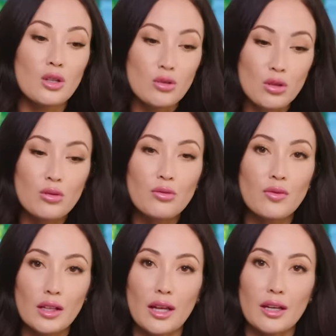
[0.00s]
you do
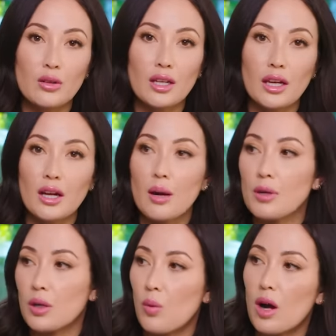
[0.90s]
feel like you can get up,
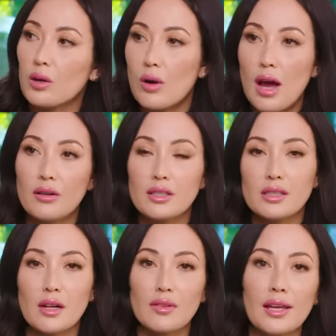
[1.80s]
you can walk around and
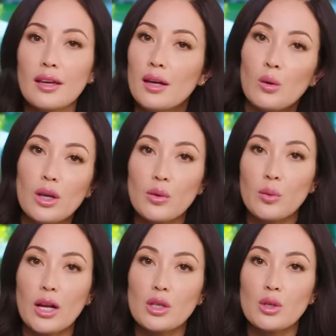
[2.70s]
stuff. Like even
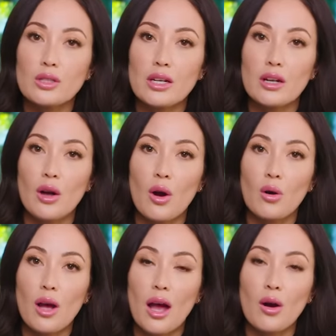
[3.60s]
when I used it
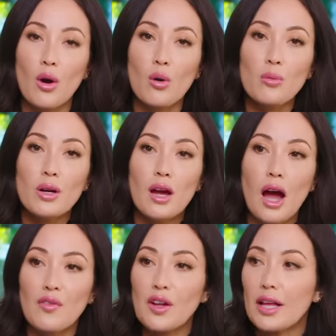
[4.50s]
ho at home,
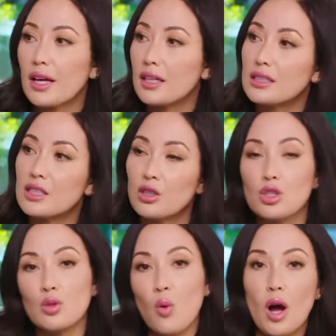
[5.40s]
I felt like I could
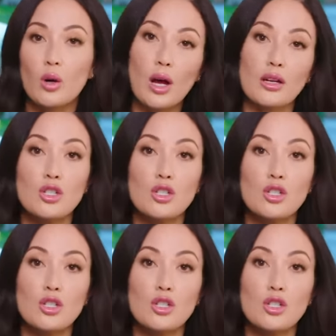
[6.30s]
still walk around